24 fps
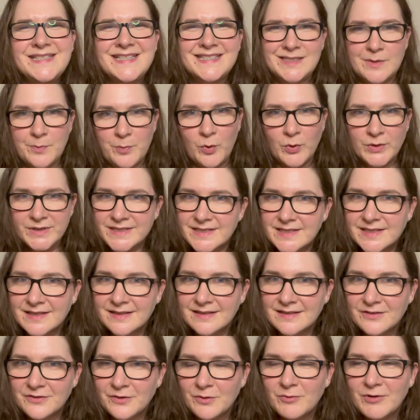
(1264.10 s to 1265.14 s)

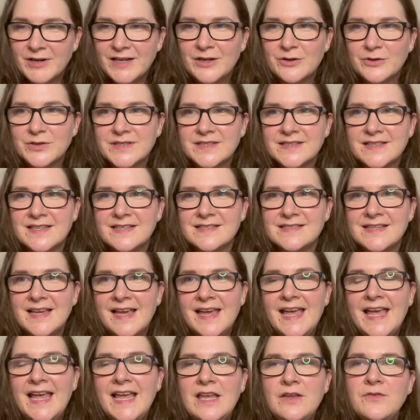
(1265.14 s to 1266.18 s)
disappointed, if I'm really honest, because
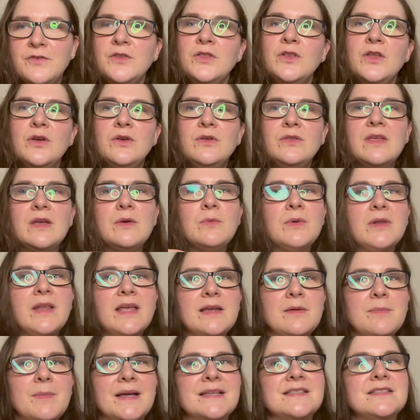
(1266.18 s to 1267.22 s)
even though they were
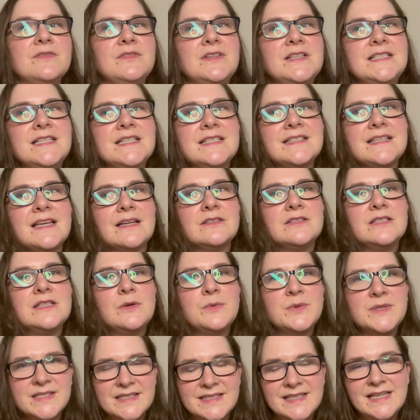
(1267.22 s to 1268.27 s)
like massively discounted, they
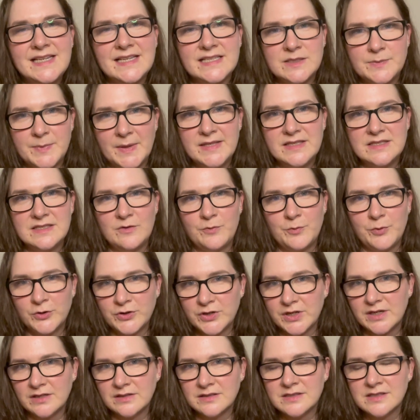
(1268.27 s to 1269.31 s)
were still expensive
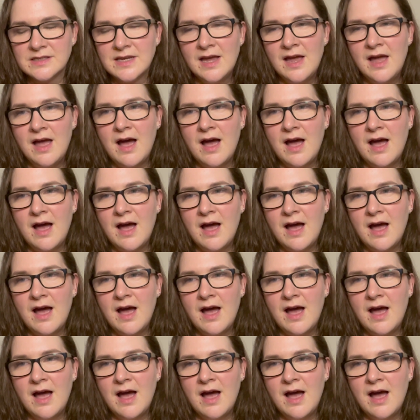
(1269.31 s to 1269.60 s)
products,